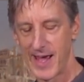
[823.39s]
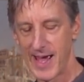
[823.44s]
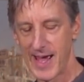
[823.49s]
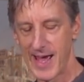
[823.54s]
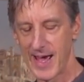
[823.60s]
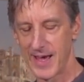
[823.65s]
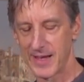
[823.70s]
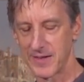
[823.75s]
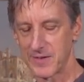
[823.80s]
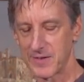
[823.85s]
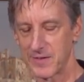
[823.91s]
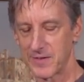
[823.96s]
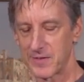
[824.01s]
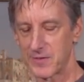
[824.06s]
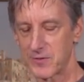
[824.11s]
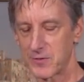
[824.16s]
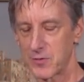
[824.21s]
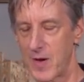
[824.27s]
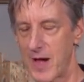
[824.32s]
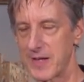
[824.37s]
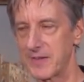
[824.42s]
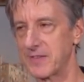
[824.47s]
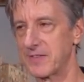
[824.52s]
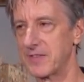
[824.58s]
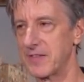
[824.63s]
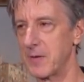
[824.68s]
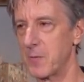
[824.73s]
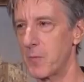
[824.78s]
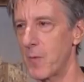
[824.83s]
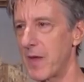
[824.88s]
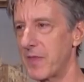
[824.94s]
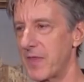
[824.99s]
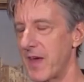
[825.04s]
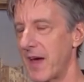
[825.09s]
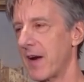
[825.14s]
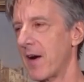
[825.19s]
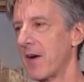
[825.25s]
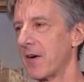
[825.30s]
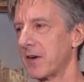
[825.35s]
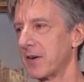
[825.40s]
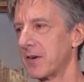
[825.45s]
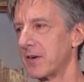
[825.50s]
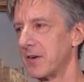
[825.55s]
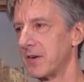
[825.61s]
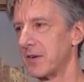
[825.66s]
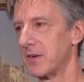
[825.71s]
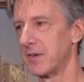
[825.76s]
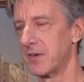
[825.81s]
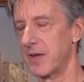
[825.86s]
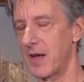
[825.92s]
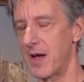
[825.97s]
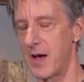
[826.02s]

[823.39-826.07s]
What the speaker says: and tried to see what that article,